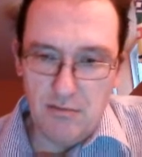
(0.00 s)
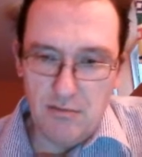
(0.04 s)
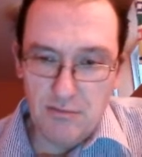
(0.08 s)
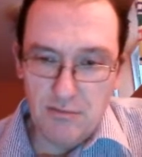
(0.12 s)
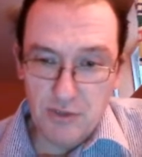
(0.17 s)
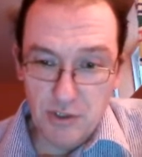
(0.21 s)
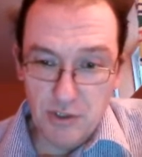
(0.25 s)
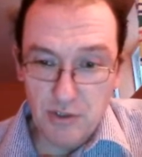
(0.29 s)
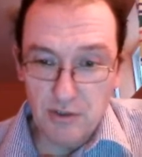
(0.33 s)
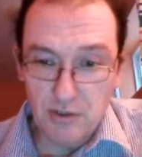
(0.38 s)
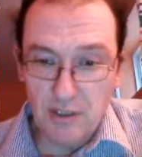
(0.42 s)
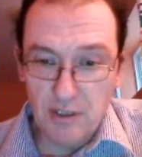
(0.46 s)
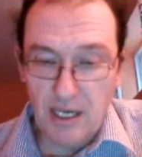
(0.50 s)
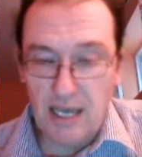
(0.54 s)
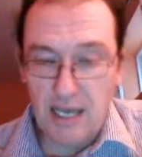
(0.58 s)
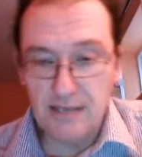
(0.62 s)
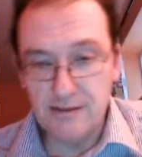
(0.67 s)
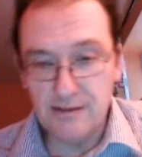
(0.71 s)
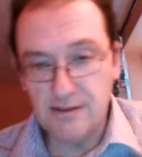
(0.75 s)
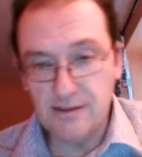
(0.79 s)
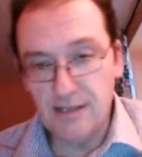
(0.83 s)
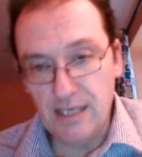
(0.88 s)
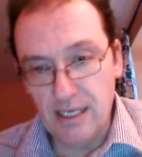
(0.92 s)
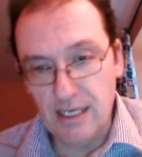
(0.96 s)
took
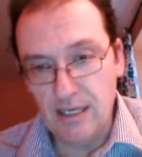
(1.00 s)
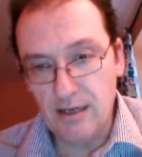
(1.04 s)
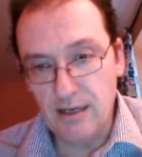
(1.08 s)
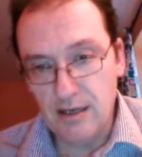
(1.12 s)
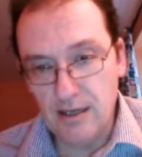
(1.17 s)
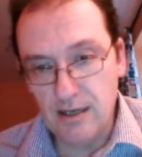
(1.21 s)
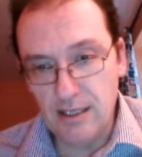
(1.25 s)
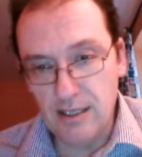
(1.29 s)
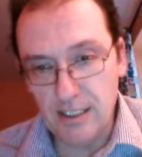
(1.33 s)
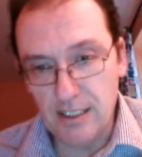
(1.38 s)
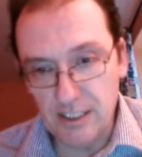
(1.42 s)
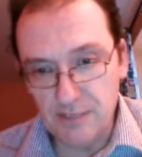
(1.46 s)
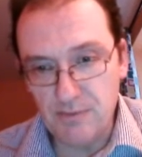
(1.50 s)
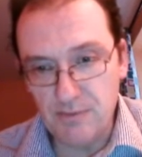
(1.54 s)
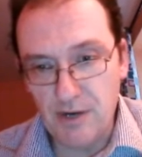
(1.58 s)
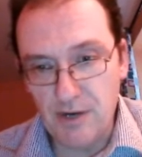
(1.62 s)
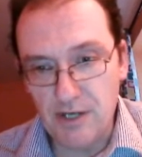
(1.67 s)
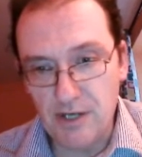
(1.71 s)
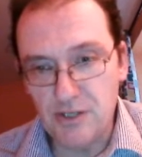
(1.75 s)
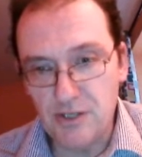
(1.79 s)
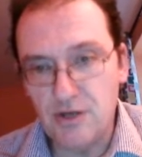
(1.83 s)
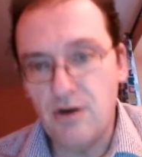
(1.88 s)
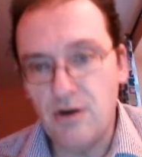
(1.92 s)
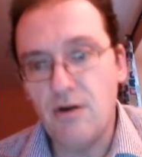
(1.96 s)
as the
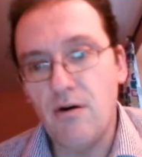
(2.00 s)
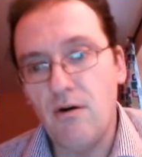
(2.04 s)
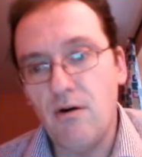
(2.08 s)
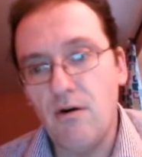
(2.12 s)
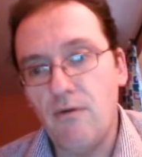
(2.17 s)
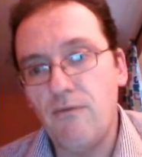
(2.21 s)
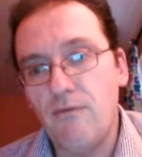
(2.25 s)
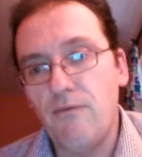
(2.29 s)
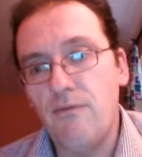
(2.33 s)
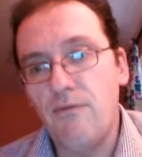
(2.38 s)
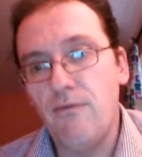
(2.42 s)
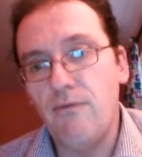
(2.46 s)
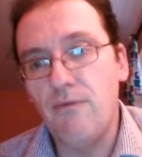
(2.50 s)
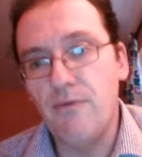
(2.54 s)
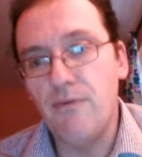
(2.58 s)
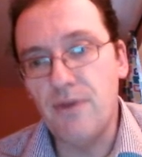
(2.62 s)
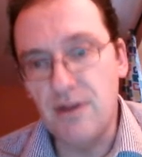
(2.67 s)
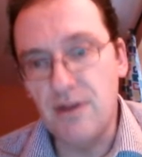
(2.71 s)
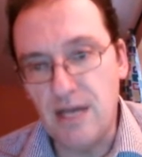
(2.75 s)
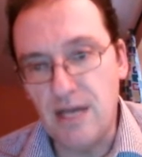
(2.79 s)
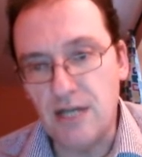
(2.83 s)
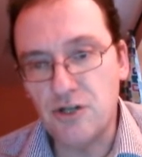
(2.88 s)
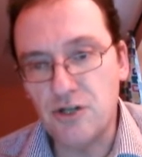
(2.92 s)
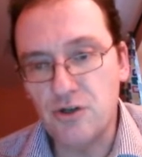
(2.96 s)
expression of the
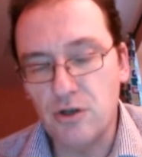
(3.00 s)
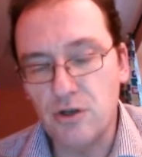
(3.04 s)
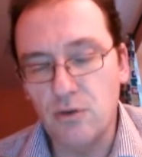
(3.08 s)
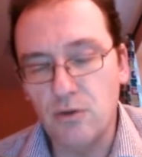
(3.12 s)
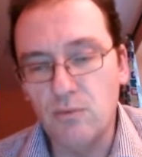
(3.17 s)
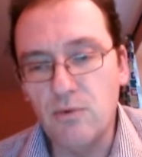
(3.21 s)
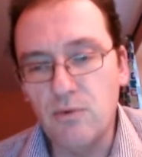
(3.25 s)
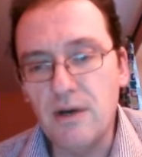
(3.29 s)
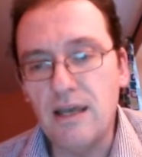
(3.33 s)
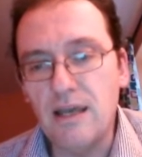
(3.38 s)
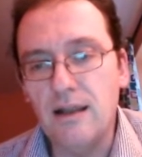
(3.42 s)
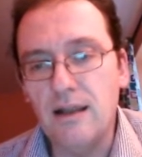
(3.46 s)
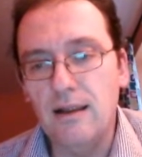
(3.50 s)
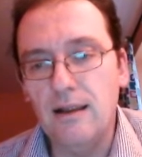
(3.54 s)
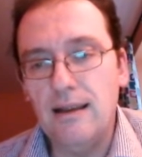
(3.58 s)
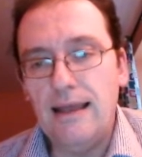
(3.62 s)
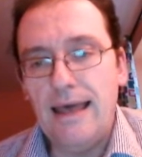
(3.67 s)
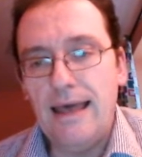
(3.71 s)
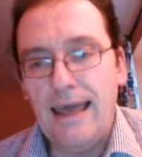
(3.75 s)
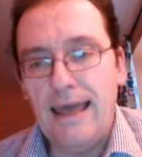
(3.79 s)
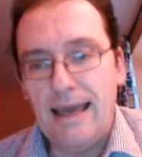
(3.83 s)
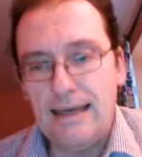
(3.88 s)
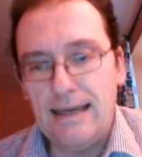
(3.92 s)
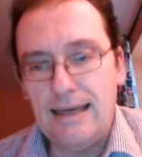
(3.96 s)
national will
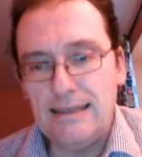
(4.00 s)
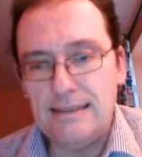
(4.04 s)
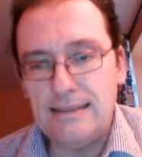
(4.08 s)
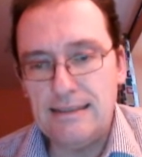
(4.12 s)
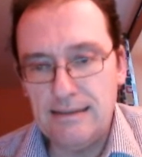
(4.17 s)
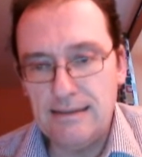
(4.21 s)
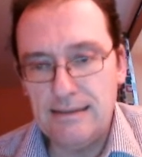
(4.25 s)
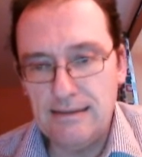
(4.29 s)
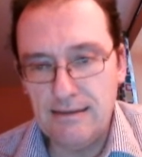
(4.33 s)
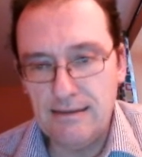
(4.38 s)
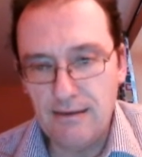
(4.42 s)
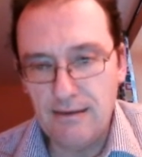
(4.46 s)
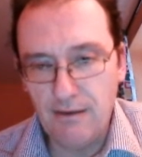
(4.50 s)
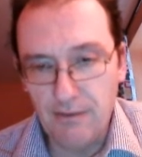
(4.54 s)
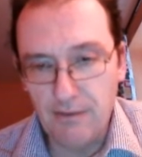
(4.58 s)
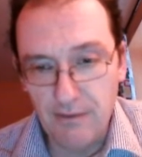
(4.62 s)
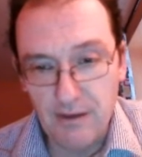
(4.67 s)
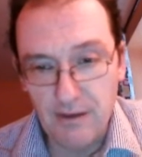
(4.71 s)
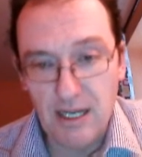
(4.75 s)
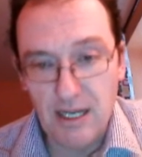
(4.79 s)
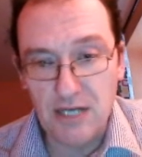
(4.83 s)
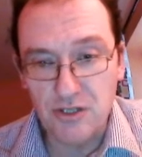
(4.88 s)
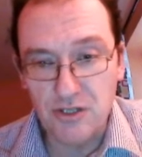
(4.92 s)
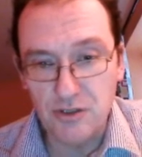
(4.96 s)
and
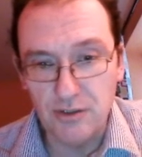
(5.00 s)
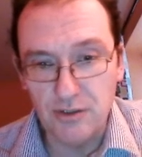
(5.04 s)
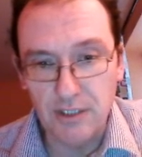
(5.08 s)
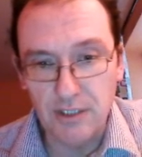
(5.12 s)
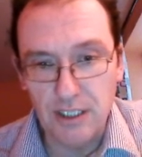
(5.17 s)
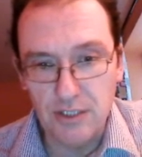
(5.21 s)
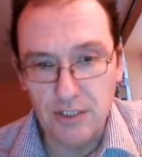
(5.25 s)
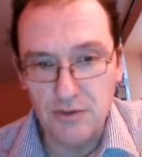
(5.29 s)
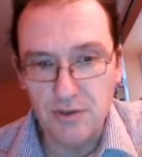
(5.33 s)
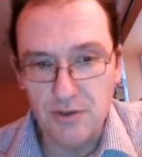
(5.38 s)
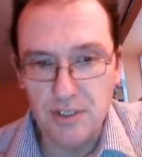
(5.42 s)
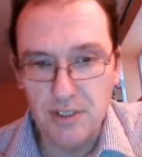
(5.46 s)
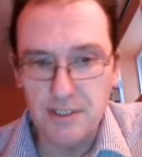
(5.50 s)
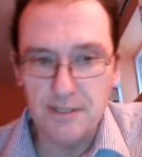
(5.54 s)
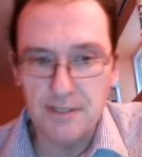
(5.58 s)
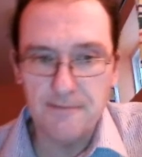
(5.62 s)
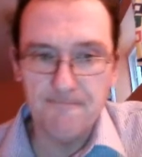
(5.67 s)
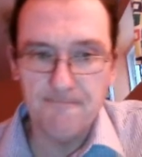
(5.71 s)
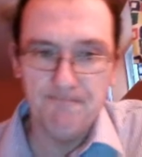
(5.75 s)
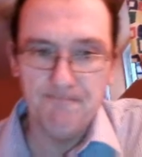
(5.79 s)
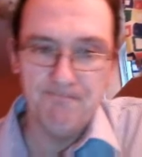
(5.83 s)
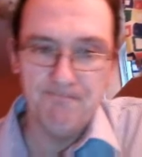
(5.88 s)
the national interest.